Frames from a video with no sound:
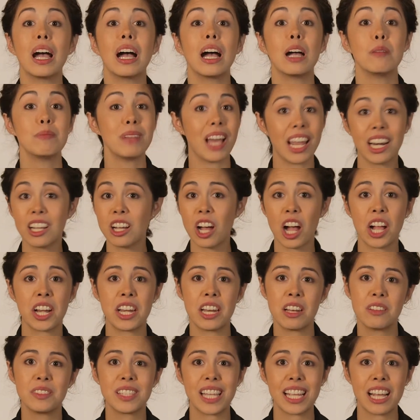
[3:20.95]
I'm not a
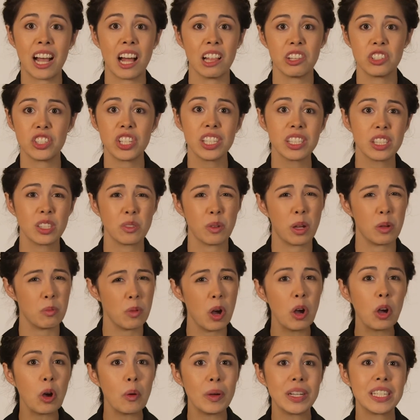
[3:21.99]
cognitive psychologist, so I
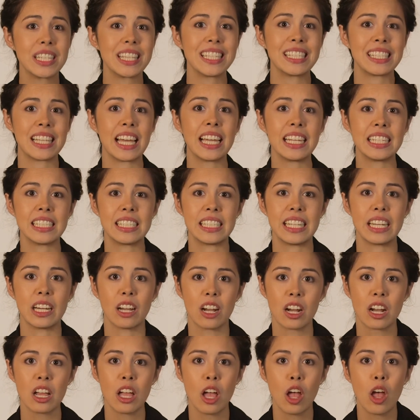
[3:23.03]
won't go into the science here,
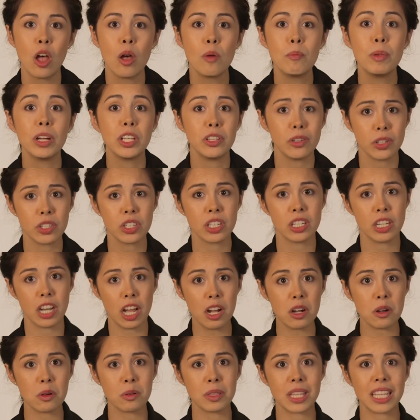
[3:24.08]
but you should
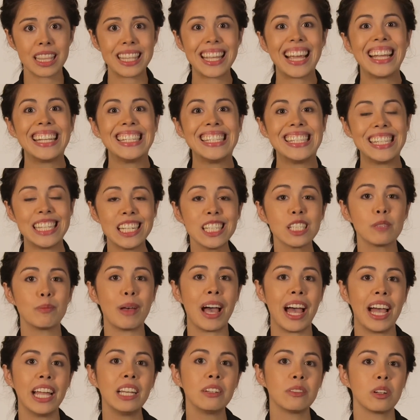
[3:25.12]
know that the ideas
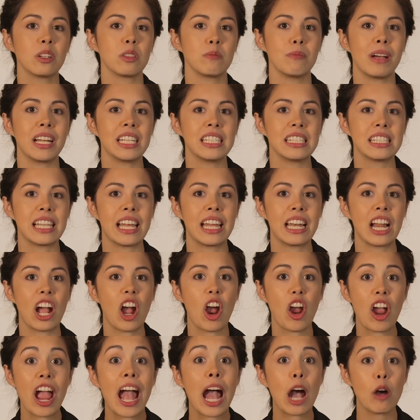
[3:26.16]
behind growth mindset
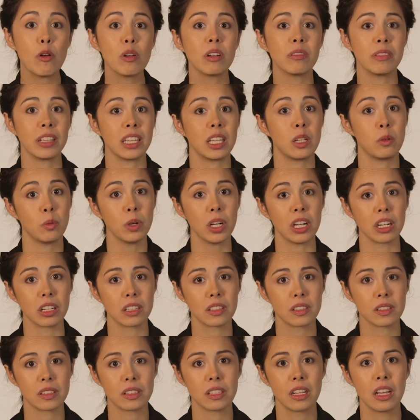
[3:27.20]
are how it really
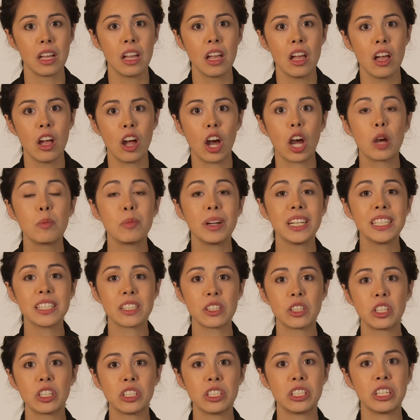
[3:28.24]
works. Our brains
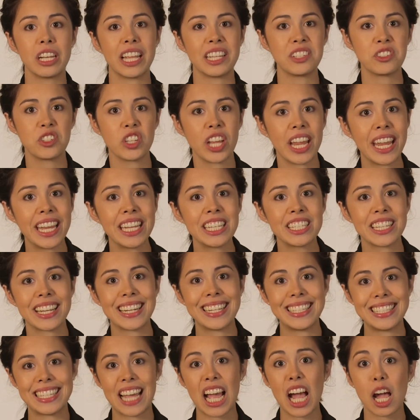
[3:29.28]
learn and change and
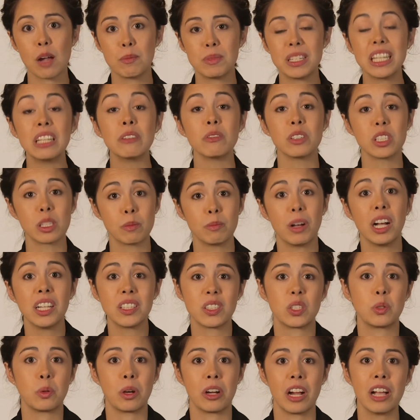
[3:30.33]
adapt in
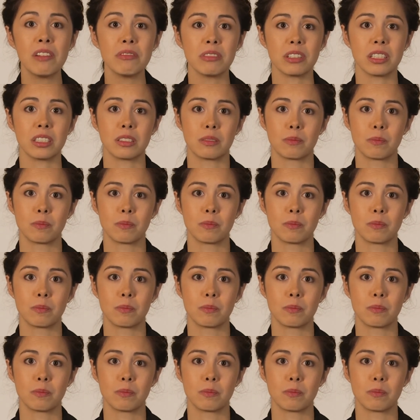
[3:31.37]
response to our effort.